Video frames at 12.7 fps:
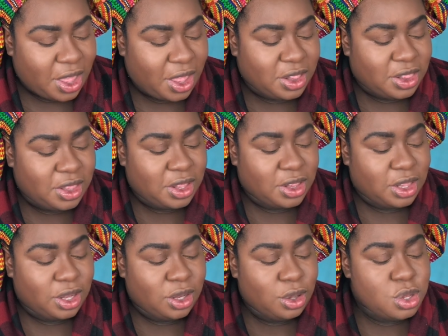And then
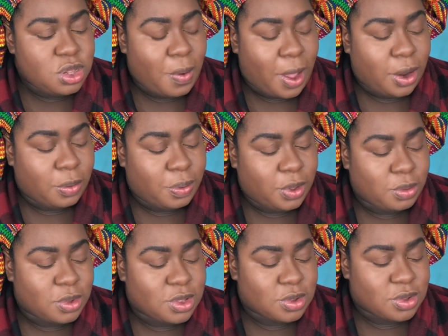the loose powder
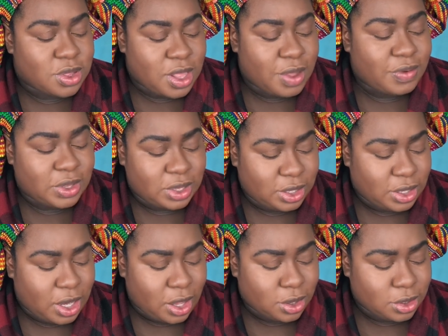pigments are seventeen
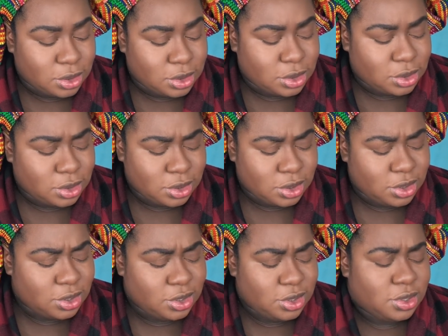dollars.
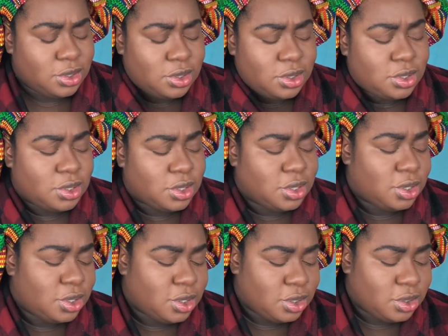
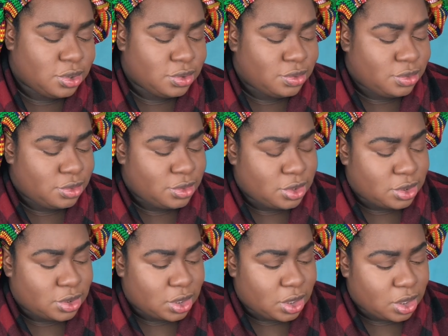Girl,
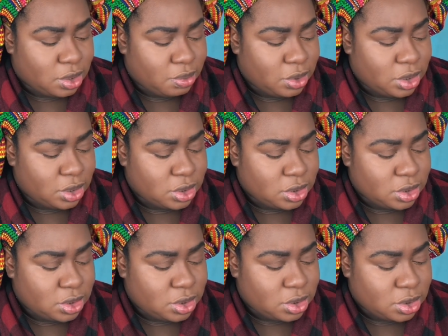it's a hot
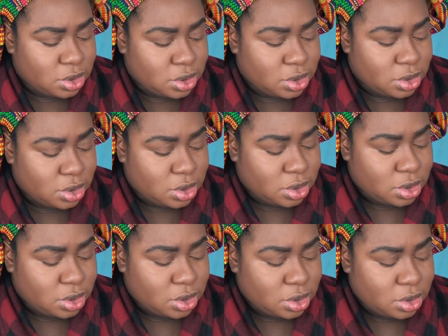mess.
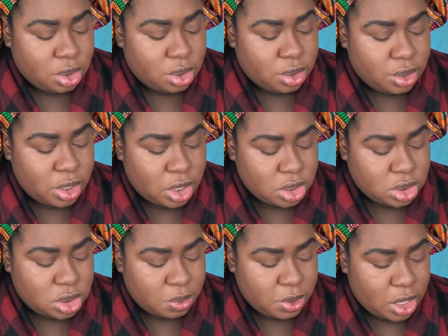
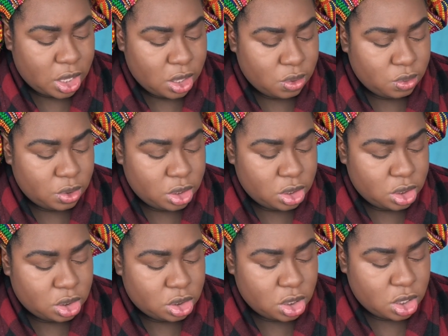Rihanna's coming out
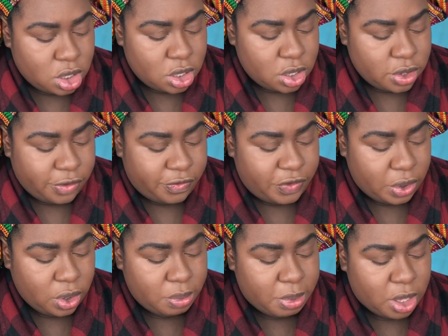with
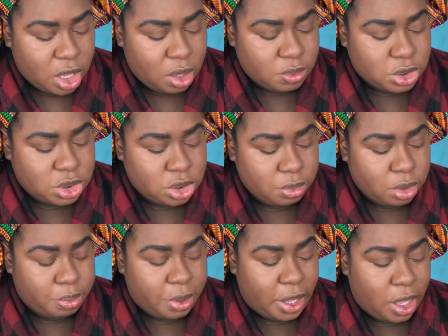Fairy Balm
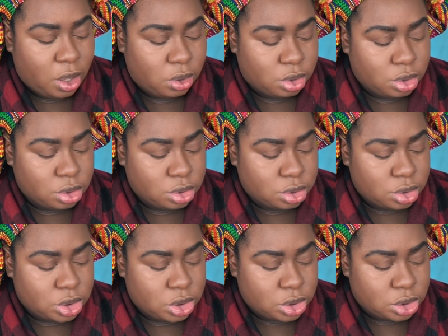Shimmer
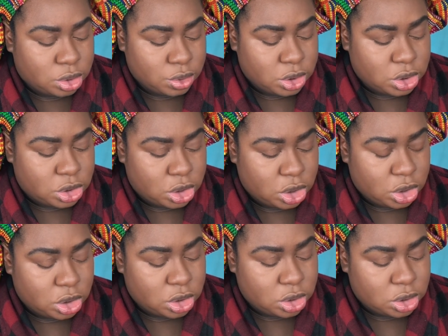Powders in three
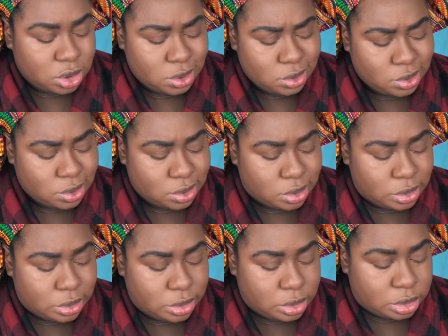shades.
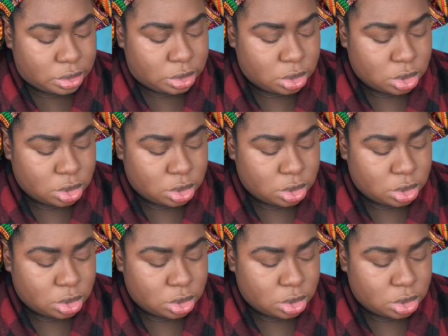Mm,